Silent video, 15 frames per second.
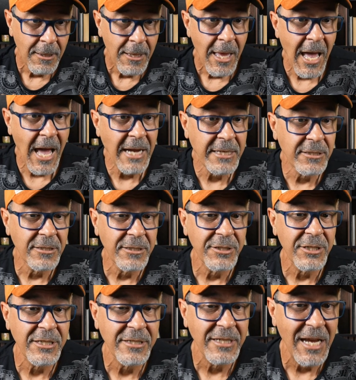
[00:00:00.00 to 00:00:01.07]
Actually,
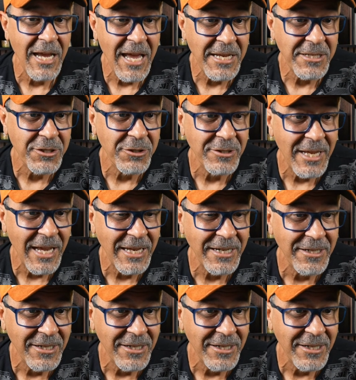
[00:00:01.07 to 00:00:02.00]
Jesse, I answered that